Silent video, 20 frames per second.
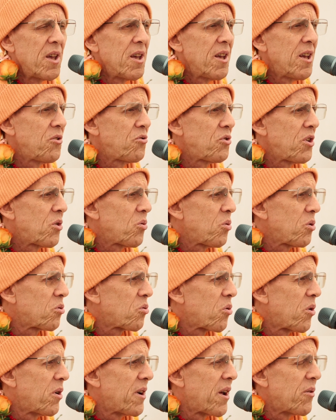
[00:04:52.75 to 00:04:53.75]
He's equal
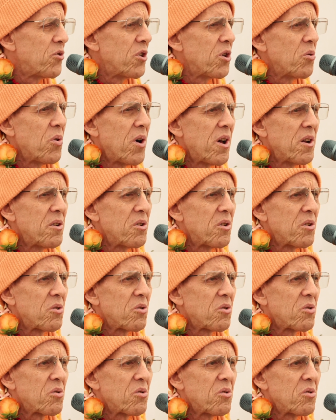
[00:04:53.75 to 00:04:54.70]
toward everyone,